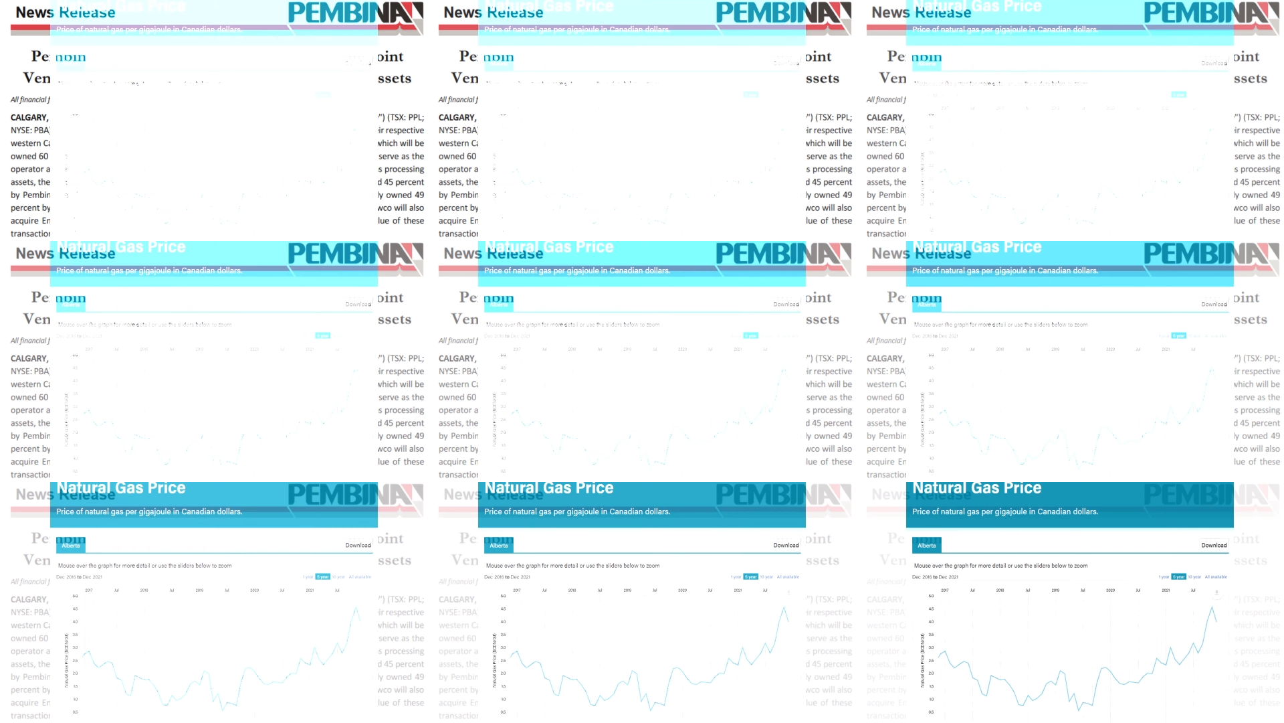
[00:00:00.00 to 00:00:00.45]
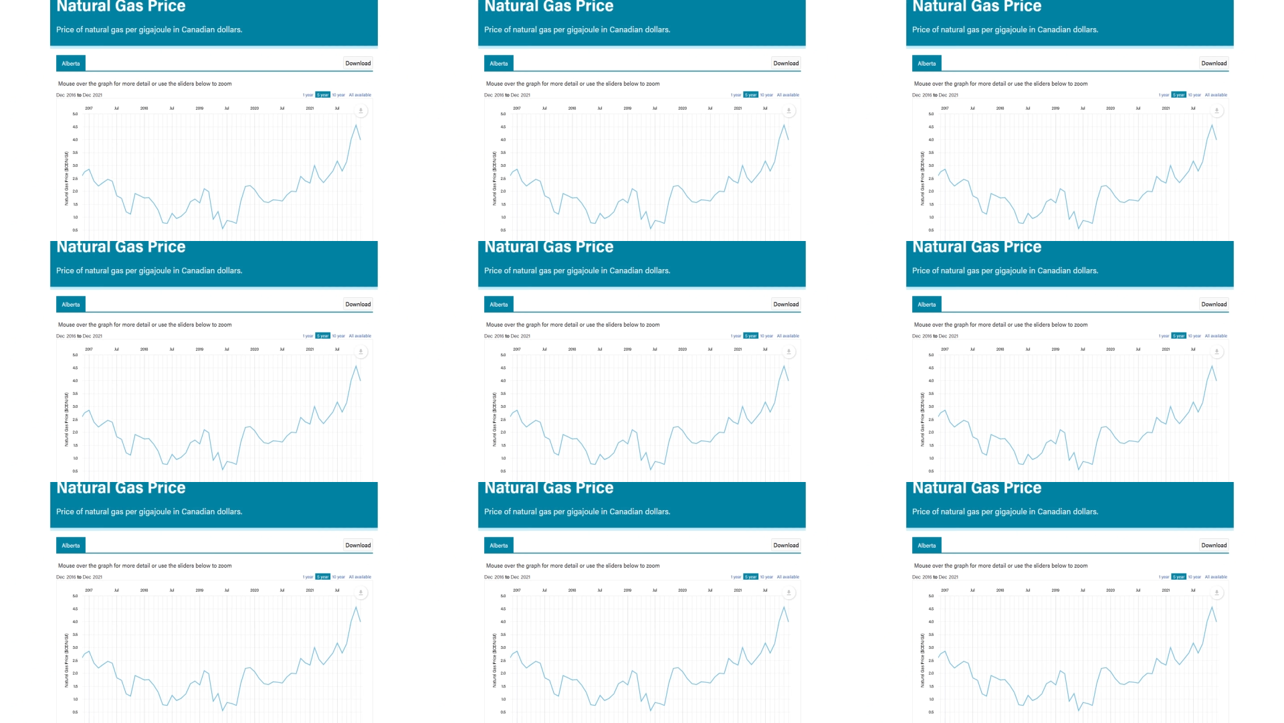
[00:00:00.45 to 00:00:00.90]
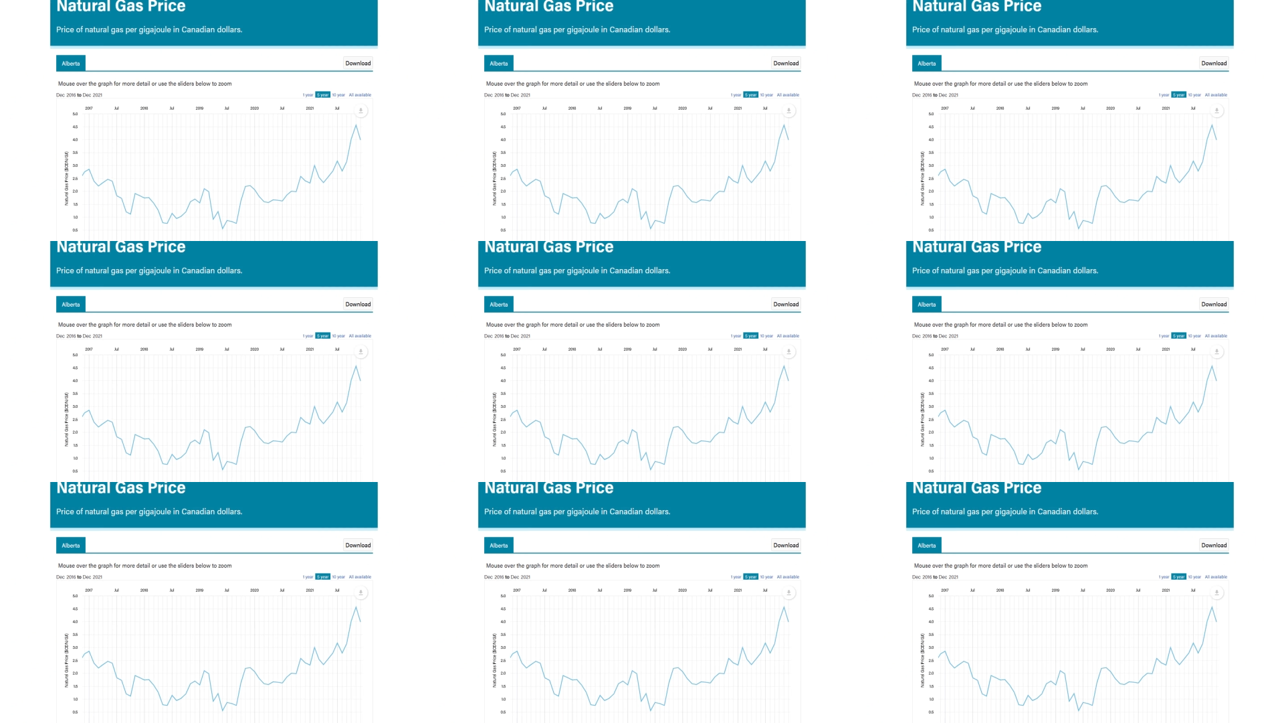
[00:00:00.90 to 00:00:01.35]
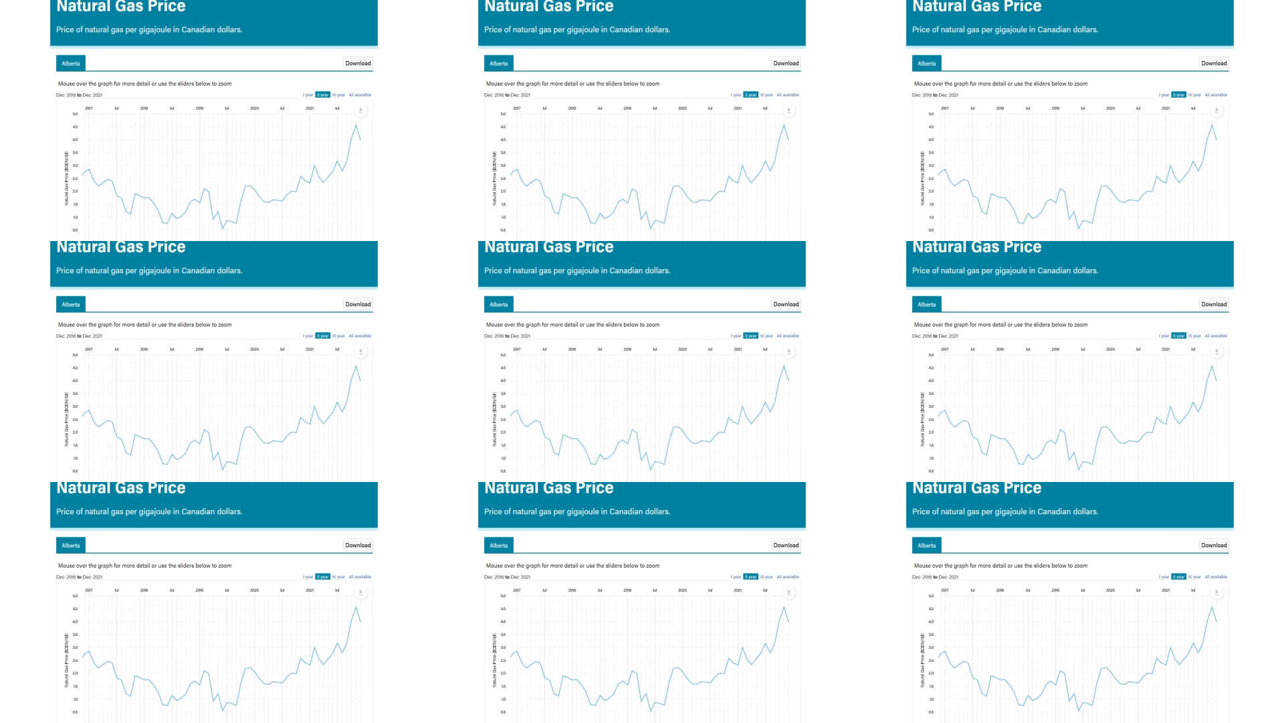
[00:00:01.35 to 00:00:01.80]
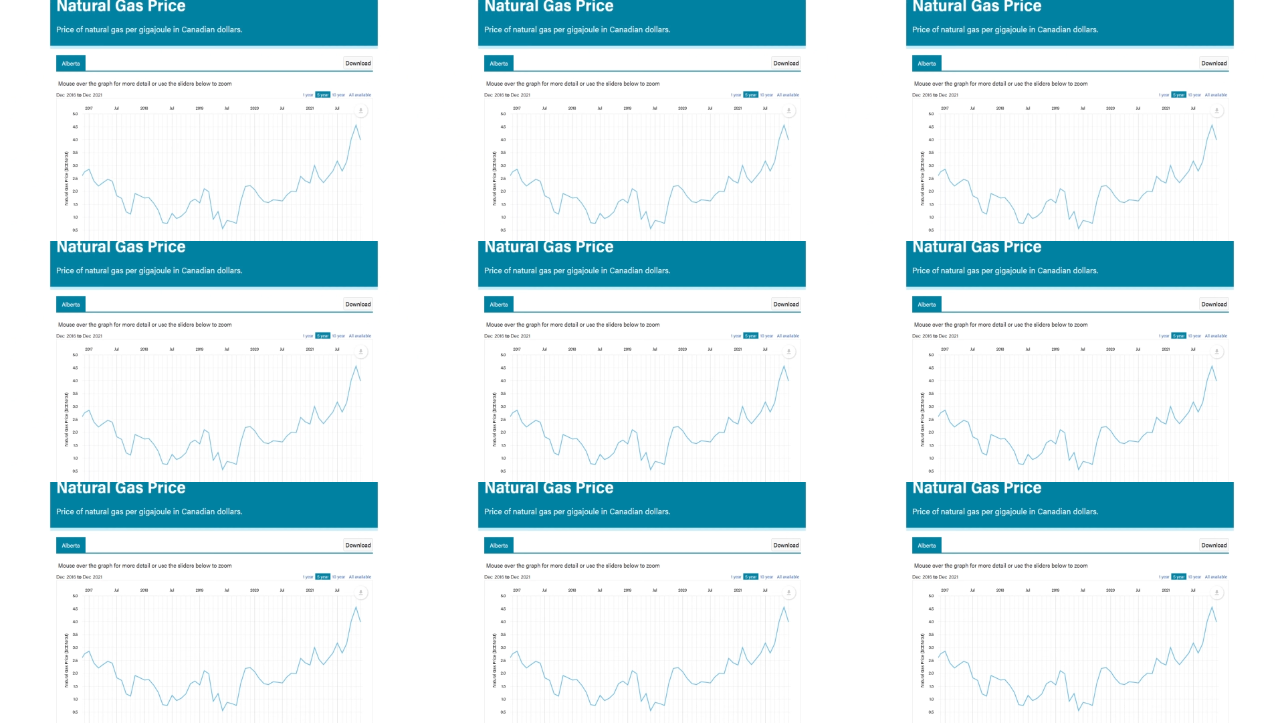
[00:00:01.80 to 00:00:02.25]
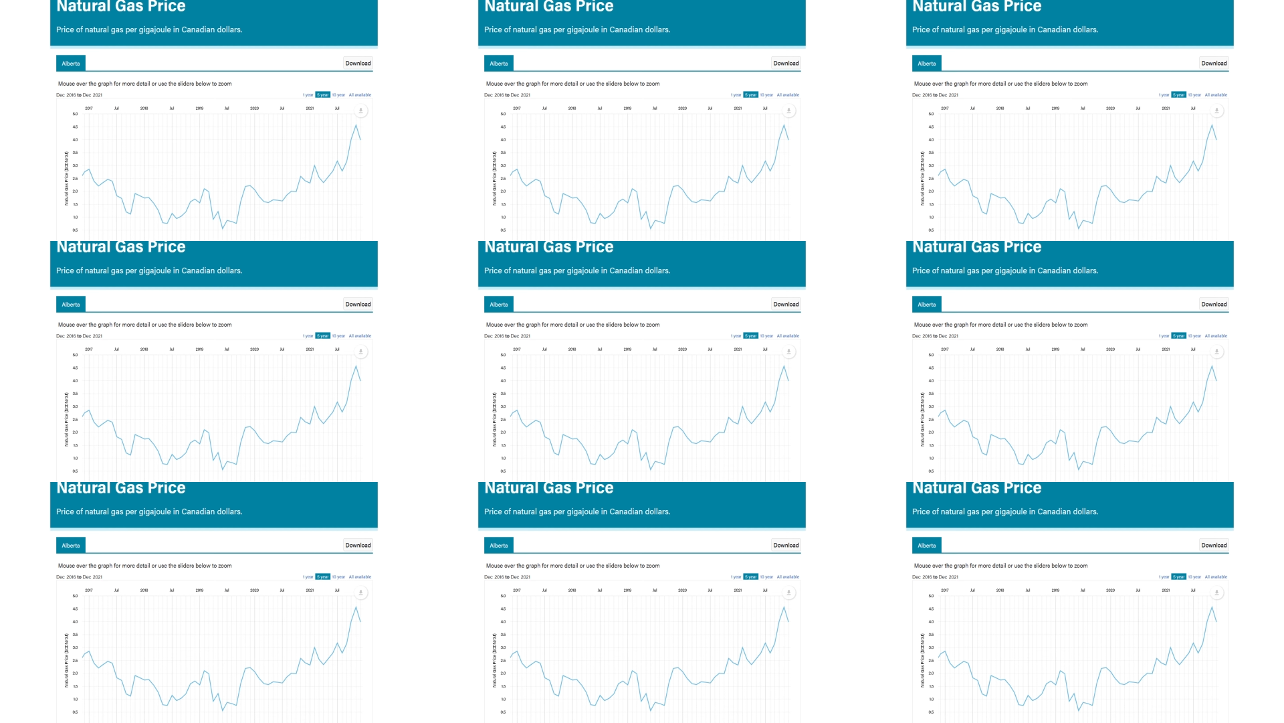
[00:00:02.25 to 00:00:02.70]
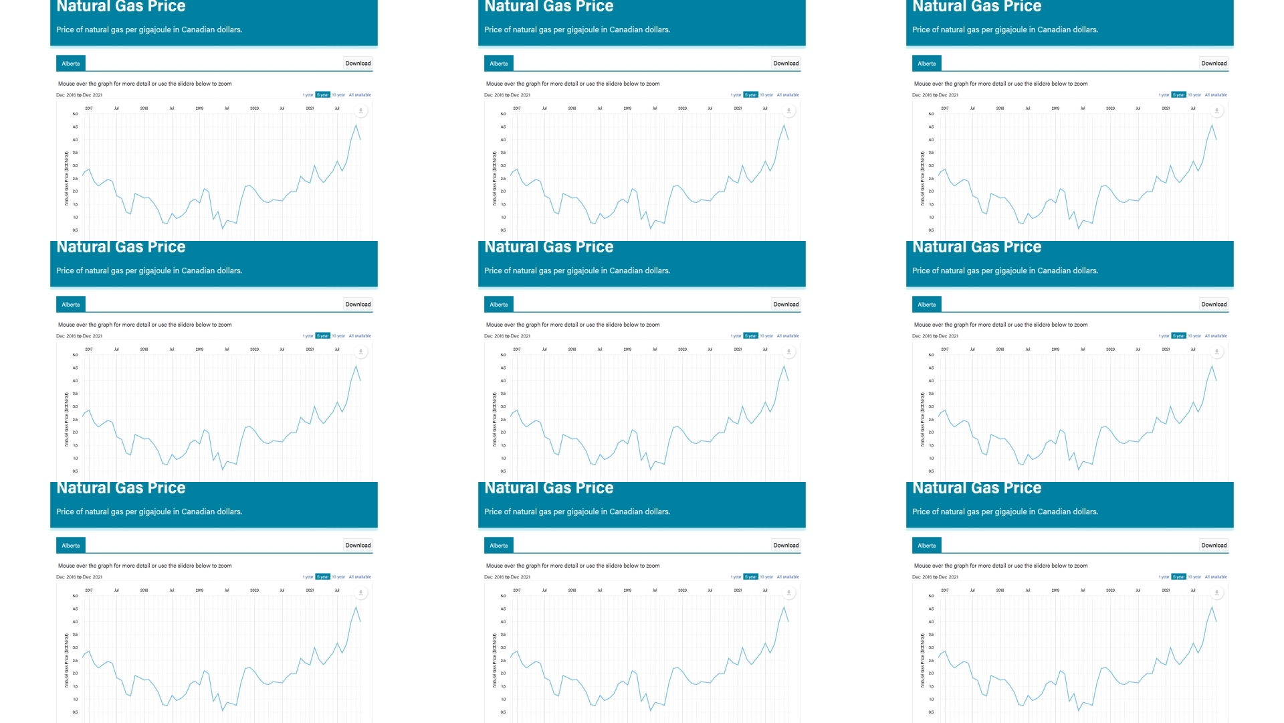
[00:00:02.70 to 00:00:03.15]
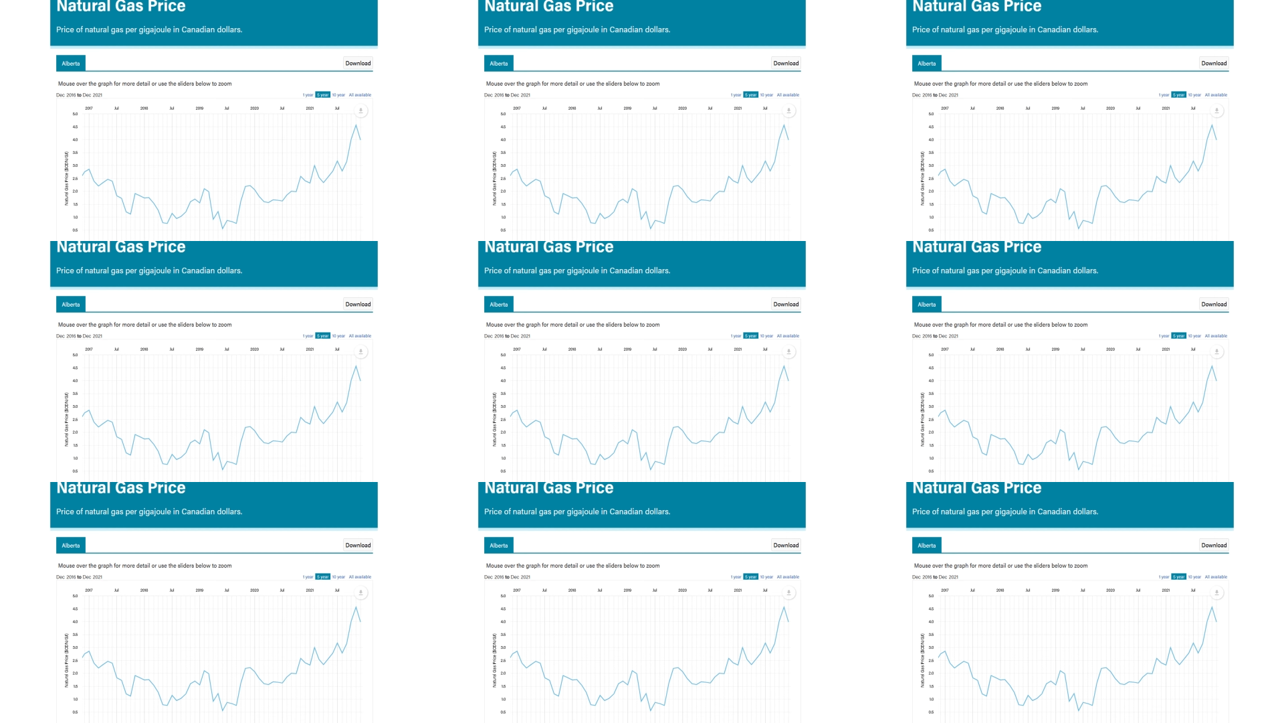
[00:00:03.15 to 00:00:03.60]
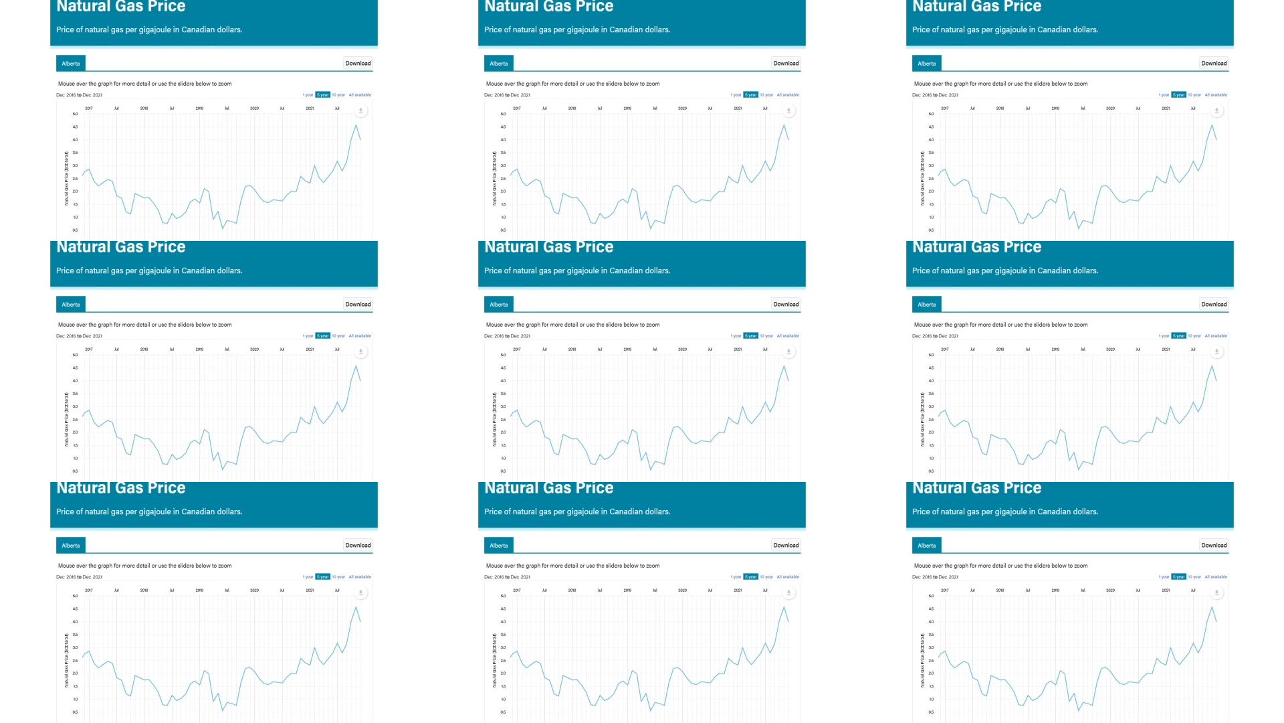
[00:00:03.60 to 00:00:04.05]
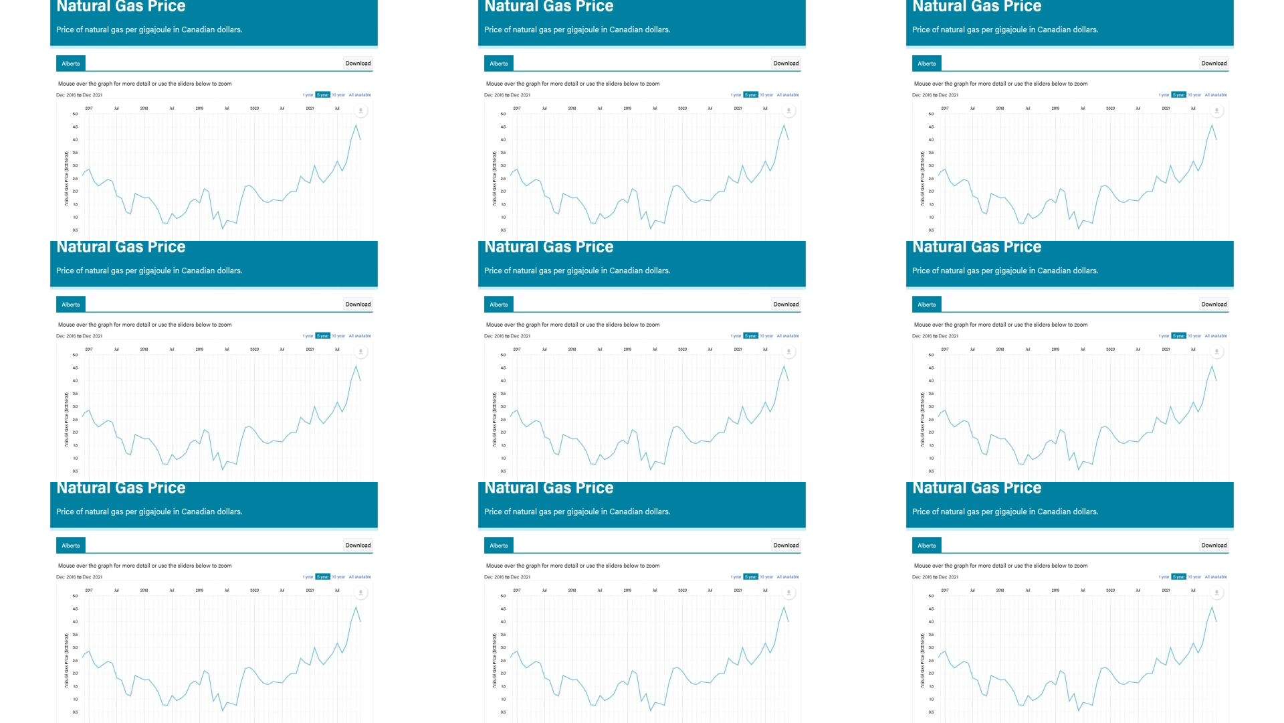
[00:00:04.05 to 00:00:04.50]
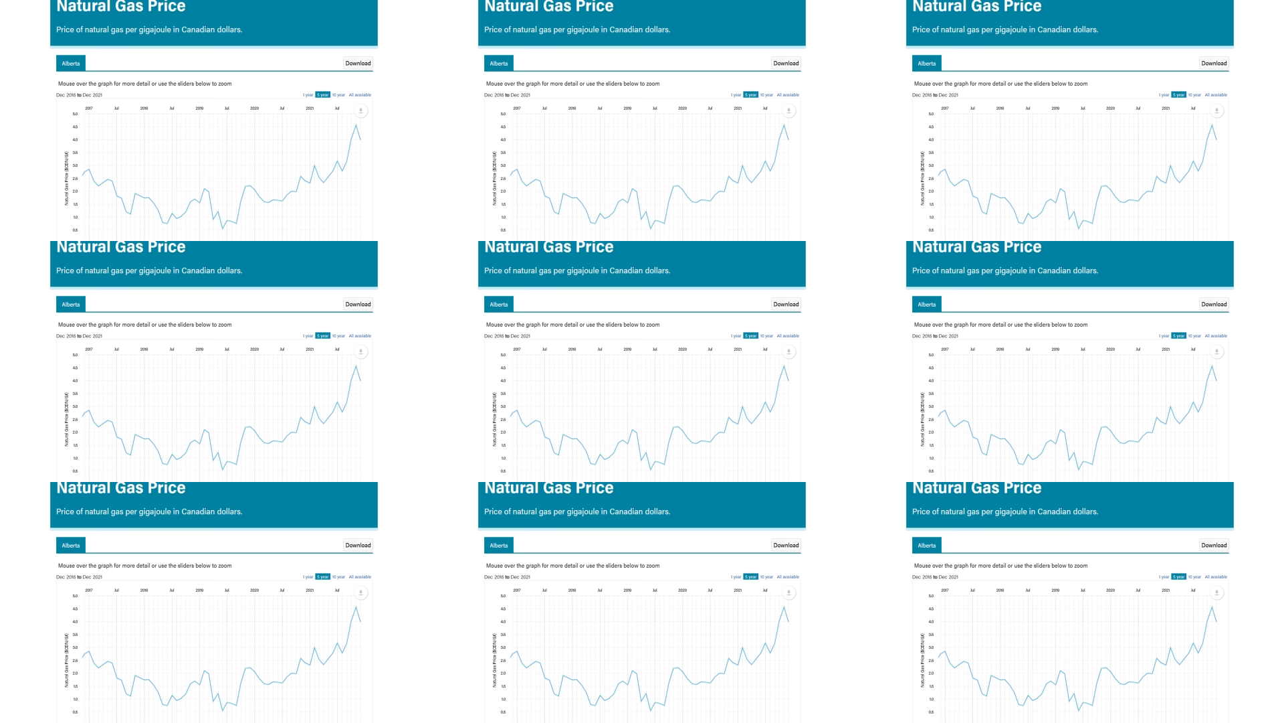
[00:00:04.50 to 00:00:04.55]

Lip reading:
No face is visible, so there are no lips to read.